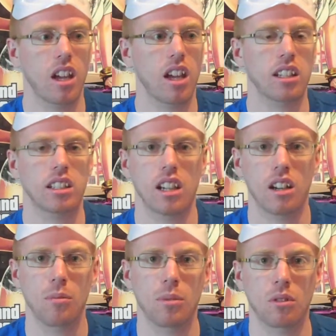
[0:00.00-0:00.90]
it
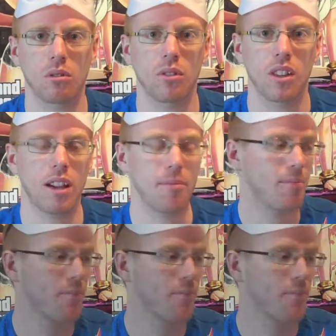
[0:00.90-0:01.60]
cannot be good for them.